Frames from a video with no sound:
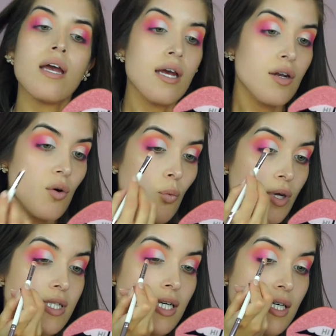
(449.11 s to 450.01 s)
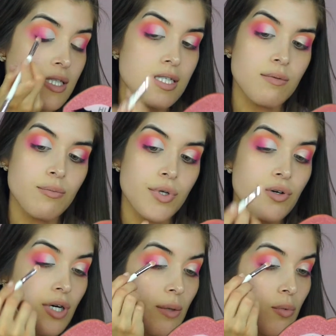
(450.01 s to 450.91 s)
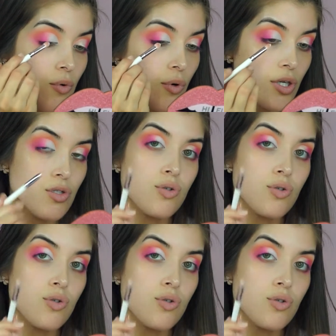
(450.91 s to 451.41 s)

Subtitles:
and once I get to the middle, I'm going